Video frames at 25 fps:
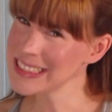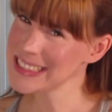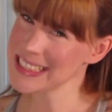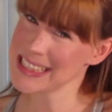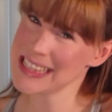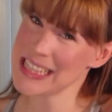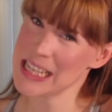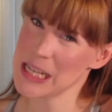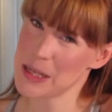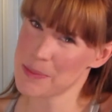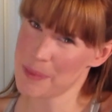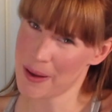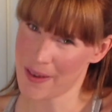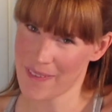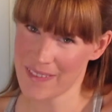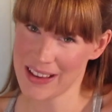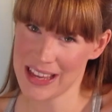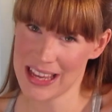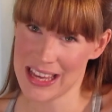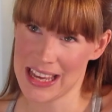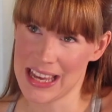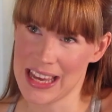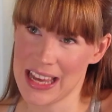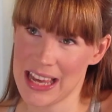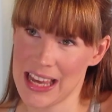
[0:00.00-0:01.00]
you need to think
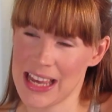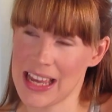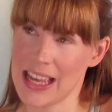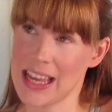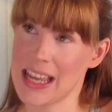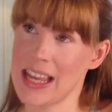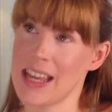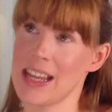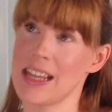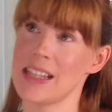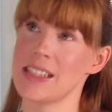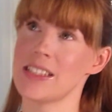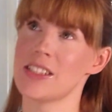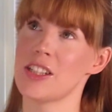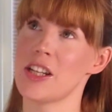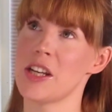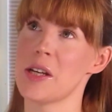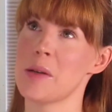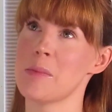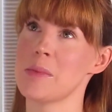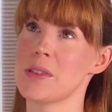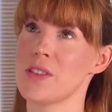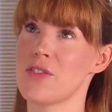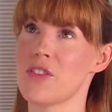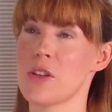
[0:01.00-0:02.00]
about here in
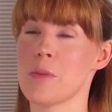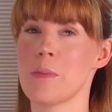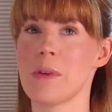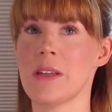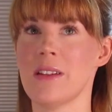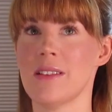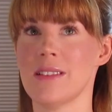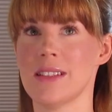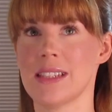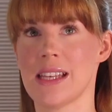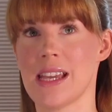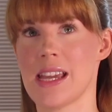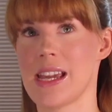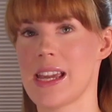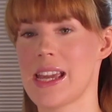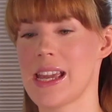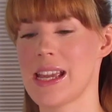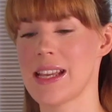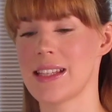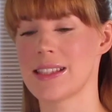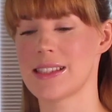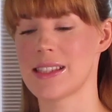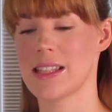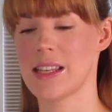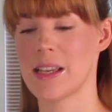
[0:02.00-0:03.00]
terms of your
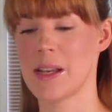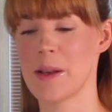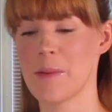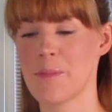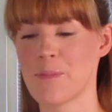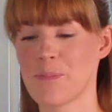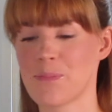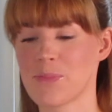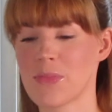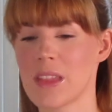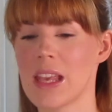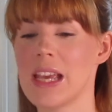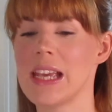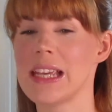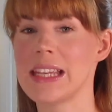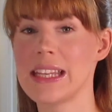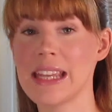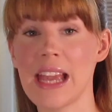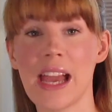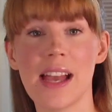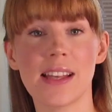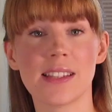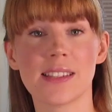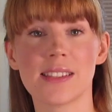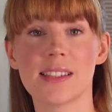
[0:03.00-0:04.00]
music is that,
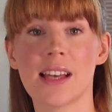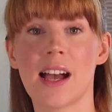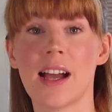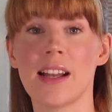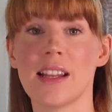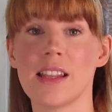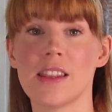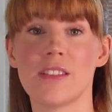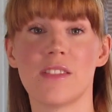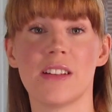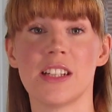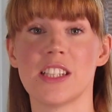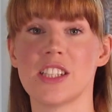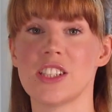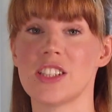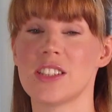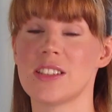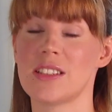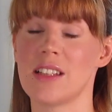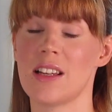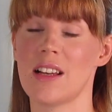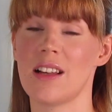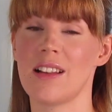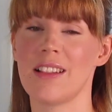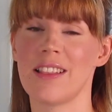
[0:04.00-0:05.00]
yes, signing the
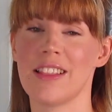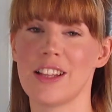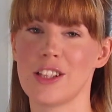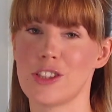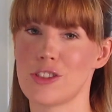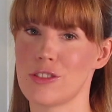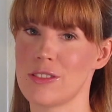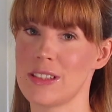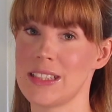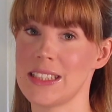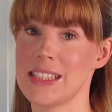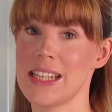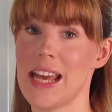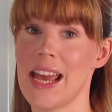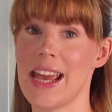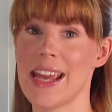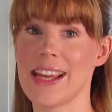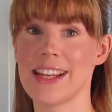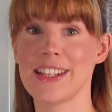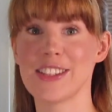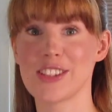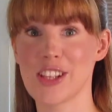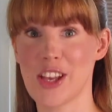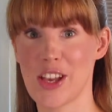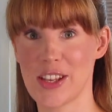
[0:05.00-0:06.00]
register literally
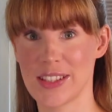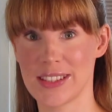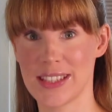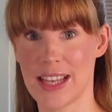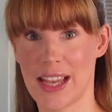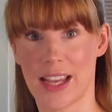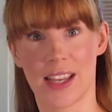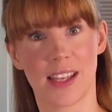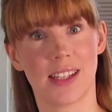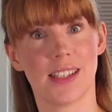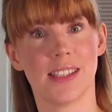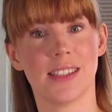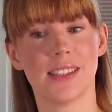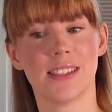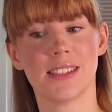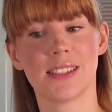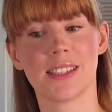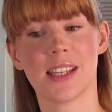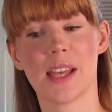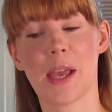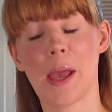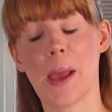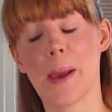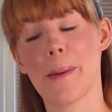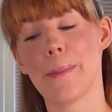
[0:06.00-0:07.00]
takes a
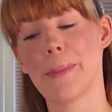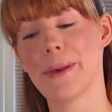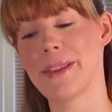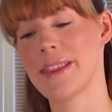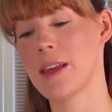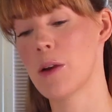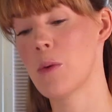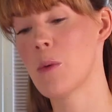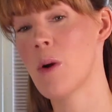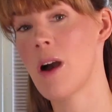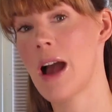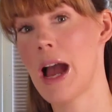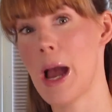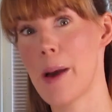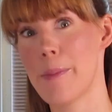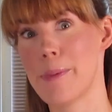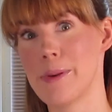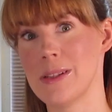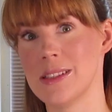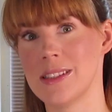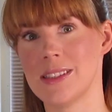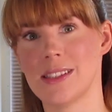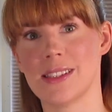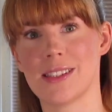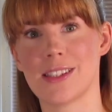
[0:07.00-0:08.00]
second, but then what
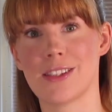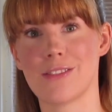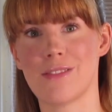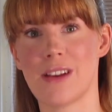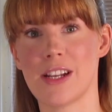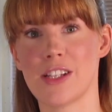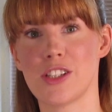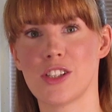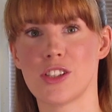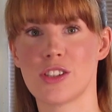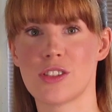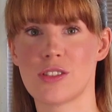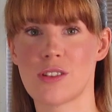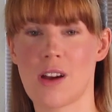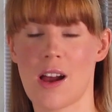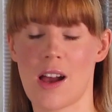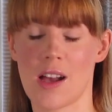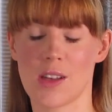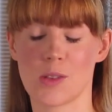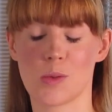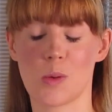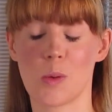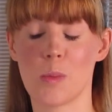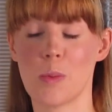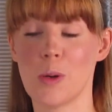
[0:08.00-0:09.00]
happens is the
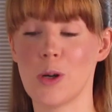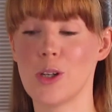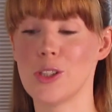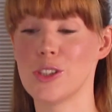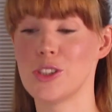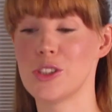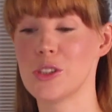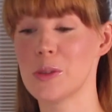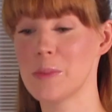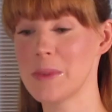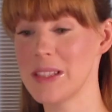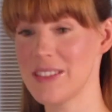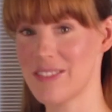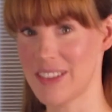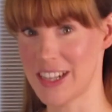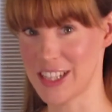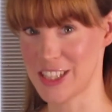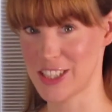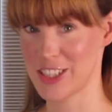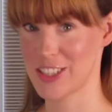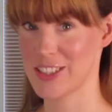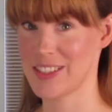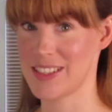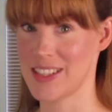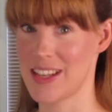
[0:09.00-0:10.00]
registrars will put a dummy
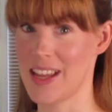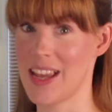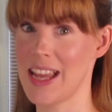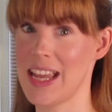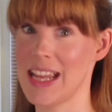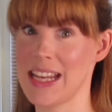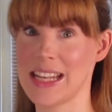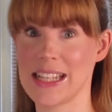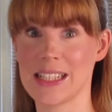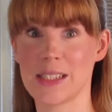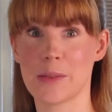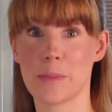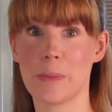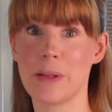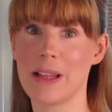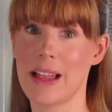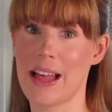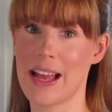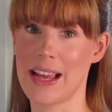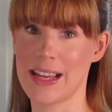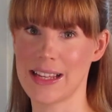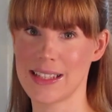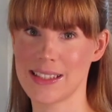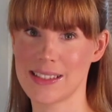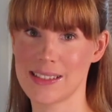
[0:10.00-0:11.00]
register in its
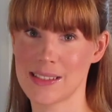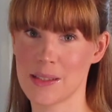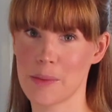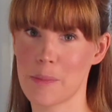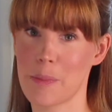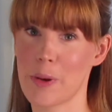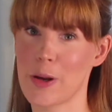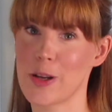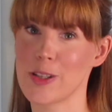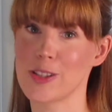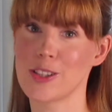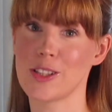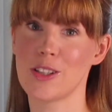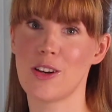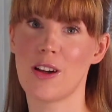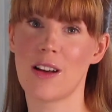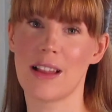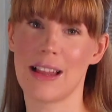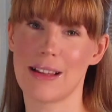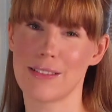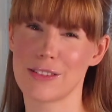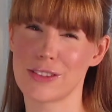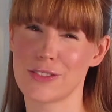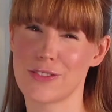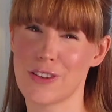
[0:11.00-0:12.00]
place because you're
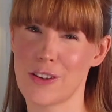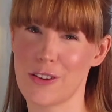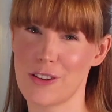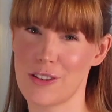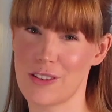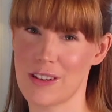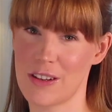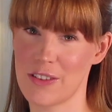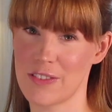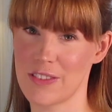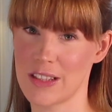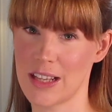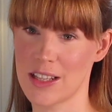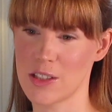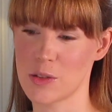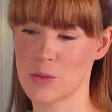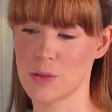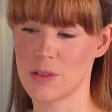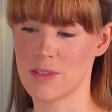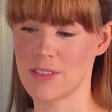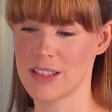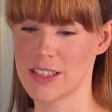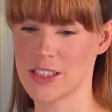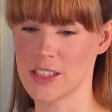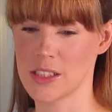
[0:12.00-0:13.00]
not allowed to photograph the
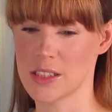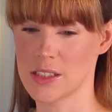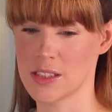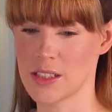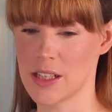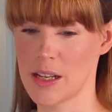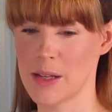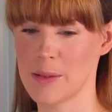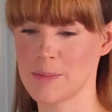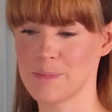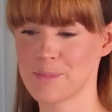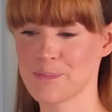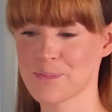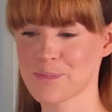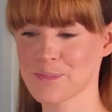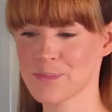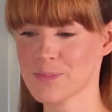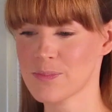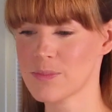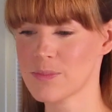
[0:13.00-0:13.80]
actual register.